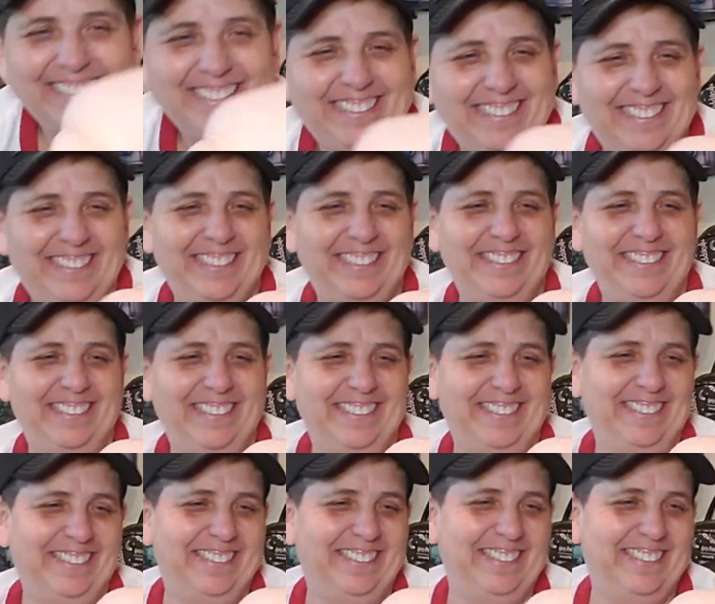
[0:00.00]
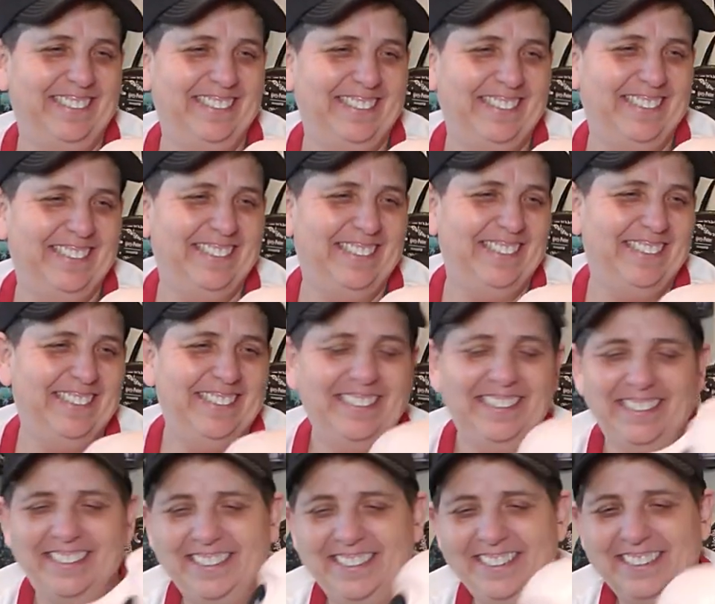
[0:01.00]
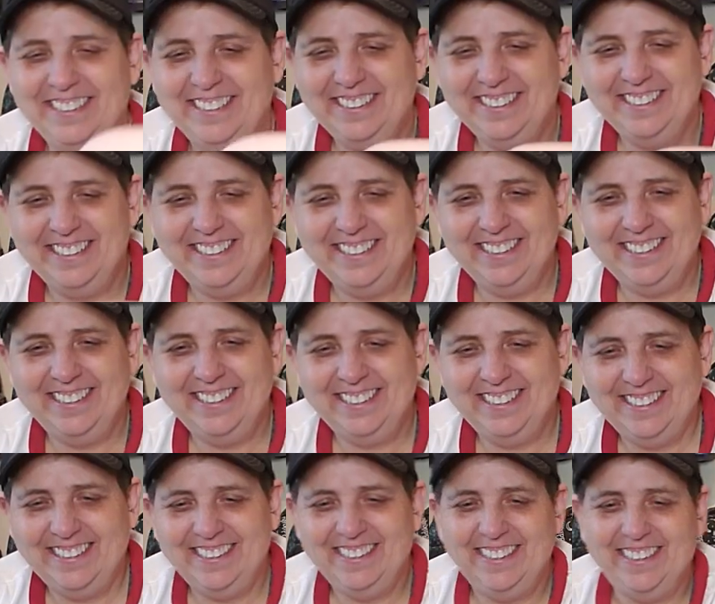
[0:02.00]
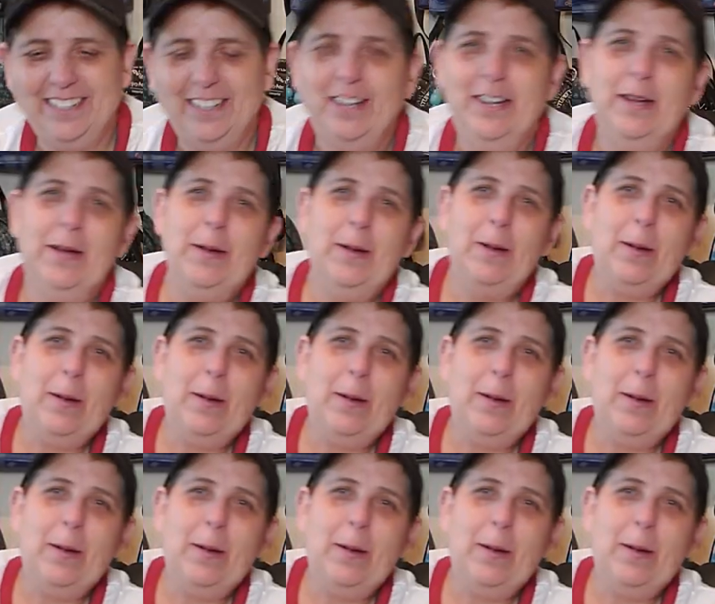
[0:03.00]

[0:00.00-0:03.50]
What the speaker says: (silent)